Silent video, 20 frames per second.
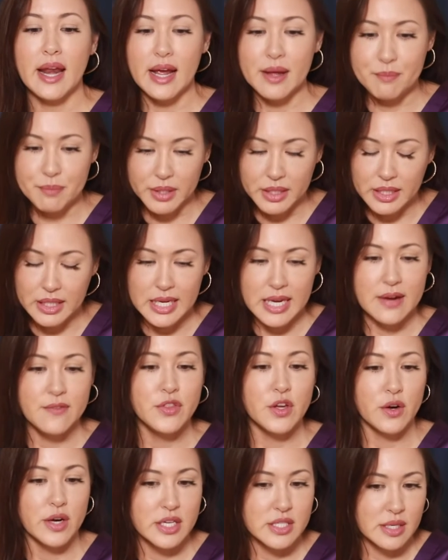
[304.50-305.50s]
And I
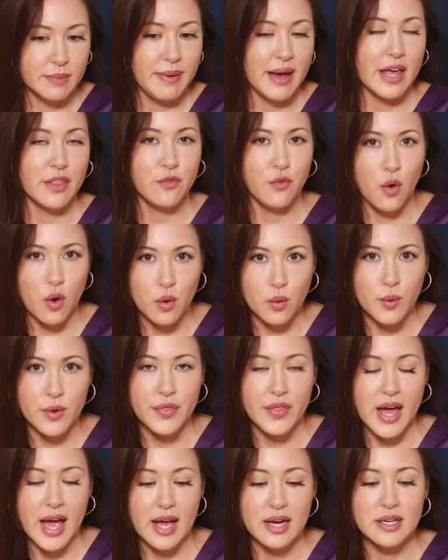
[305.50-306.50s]
believe there is a path forward
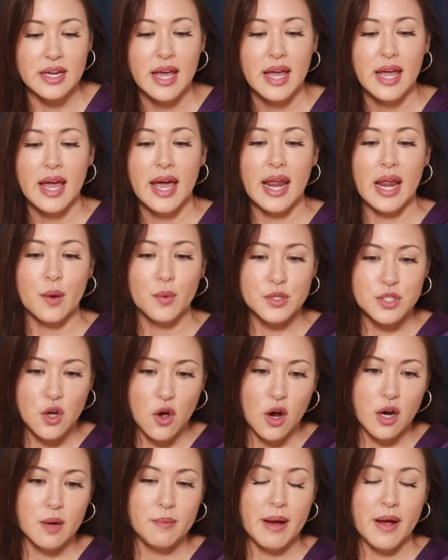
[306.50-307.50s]
with that. And I will
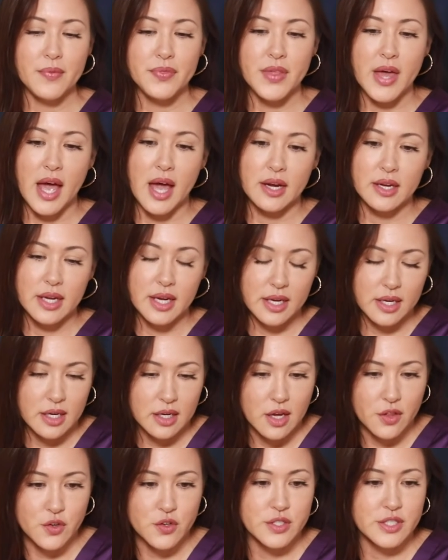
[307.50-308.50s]
talk about that in
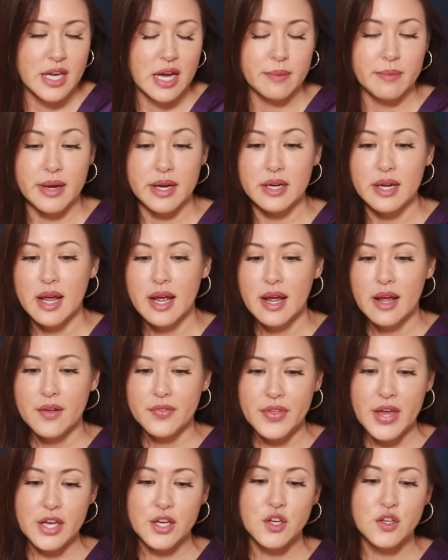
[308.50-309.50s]
another segment.
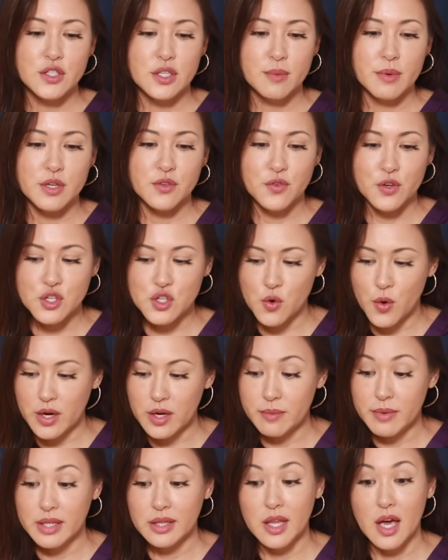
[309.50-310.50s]
Thank you so much for
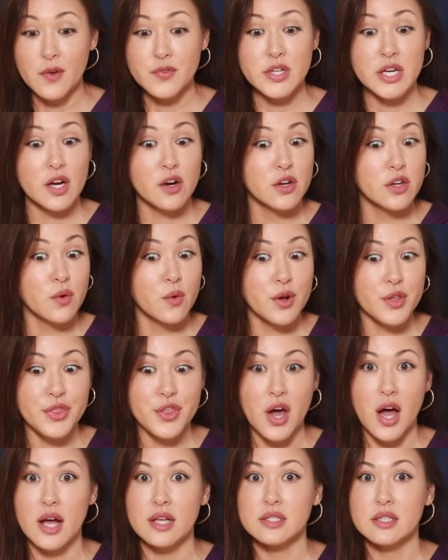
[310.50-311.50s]
joining me. Love to hear your
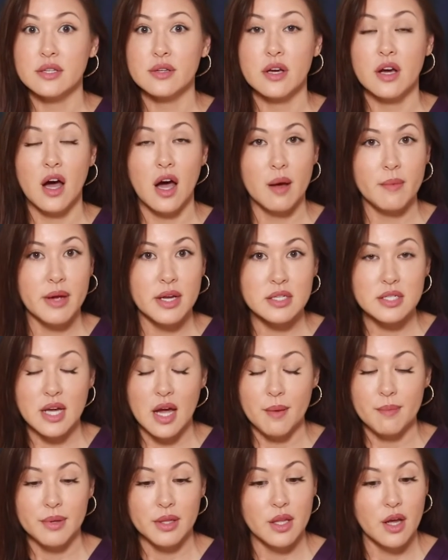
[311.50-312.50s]
thoughts. Comment
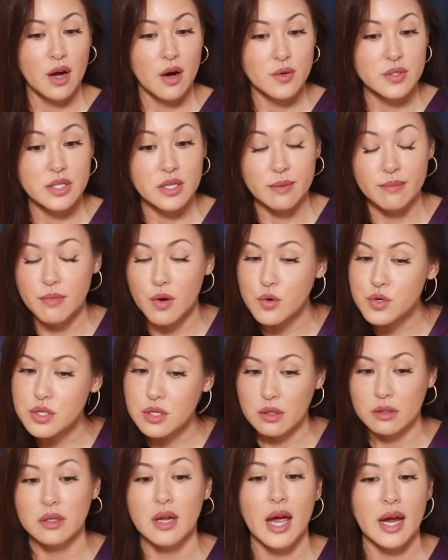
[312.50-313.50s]
down below. It's an
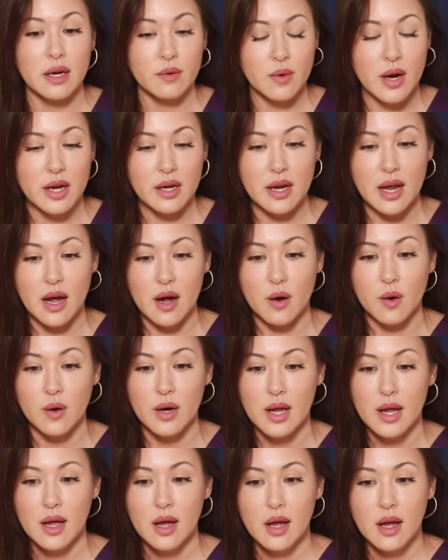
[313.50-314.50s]
emotional night right
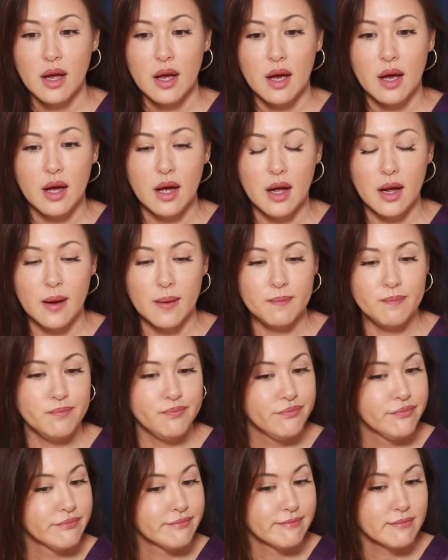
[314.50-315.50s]
now.
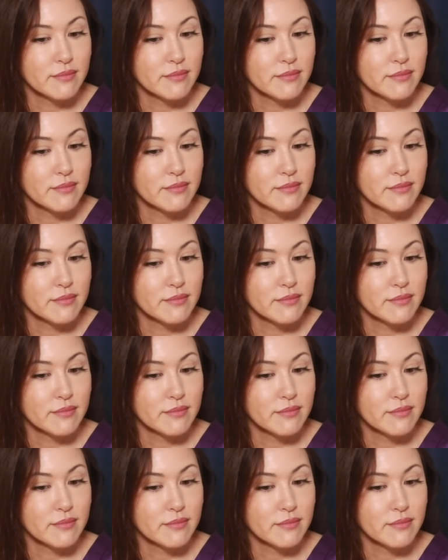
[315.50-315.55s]
I